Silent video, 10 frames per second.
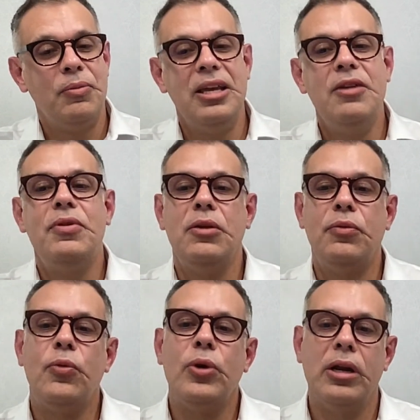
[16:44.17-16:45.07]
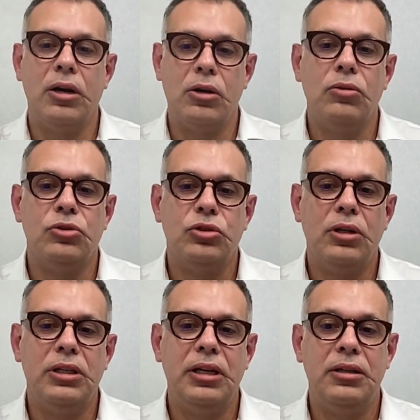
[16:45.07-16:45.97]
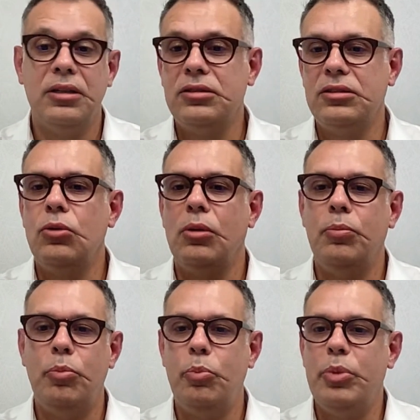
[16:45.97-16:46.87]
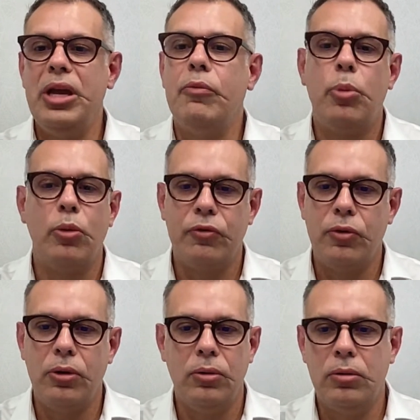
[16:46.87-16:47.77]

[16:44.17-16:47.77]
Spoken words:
even if we are consolidating, it's still a big portfolio.